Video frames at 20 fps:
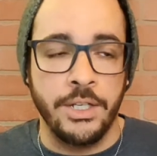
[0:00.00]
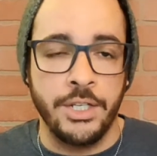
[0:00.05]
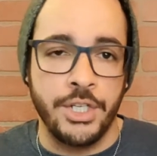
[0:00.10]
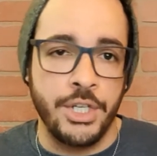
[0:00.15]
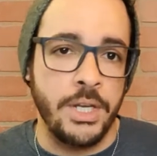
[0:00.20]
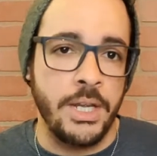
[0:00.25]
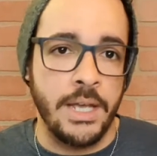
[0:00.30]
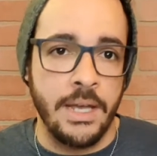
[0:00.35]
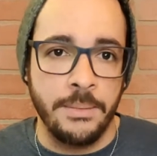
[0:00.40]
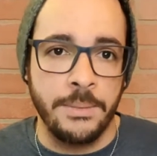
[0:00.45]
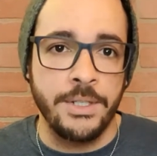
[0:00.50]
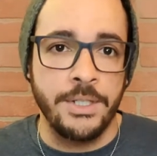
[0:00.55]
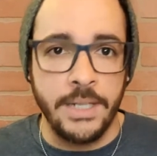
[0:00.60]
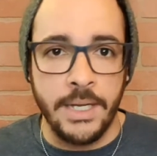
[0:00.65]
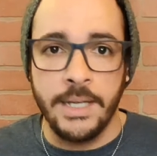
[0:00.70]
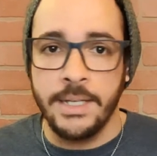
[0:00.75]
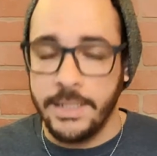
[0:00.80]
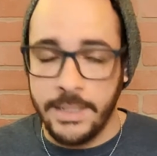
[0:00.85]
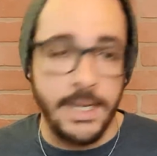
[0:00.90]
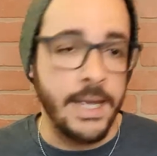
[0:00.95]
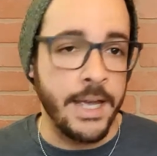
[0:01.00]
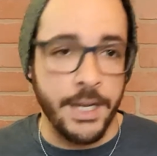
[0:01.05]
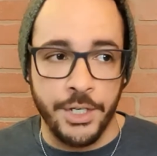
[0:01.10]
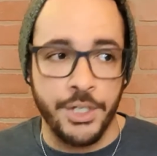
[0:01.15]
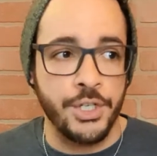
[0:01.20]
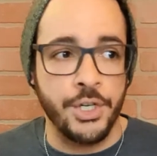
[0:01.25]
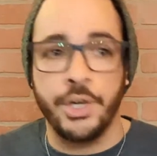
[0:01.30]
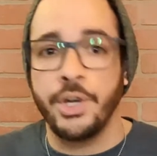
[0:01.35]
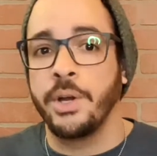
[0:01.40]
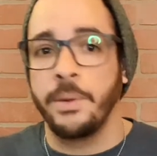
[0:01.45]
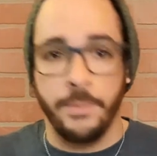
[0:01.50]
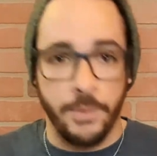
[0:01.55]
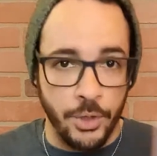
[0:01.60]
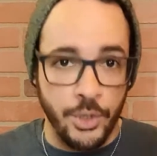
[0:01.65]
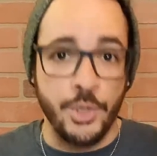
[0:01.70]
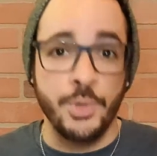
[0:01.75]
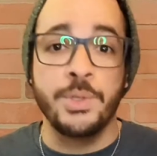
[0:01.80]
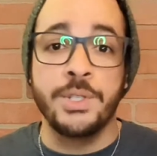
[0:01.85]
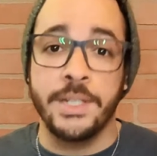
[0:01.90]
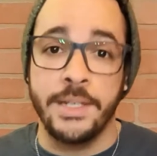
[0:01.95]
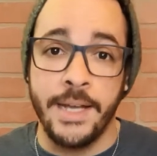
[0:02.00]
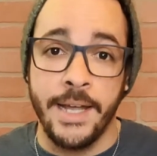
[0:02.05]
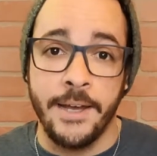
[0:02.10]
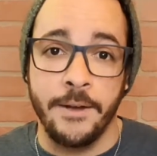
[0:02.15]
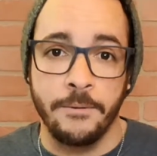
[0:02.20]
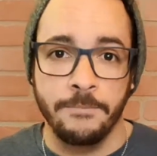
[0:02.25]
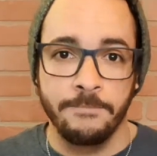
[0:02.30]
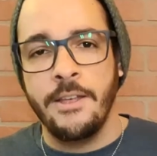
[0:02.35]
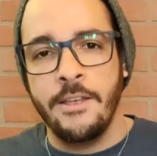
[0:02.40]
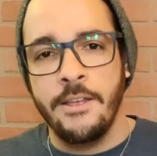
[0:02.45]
GM says, yeah, sure, use it now.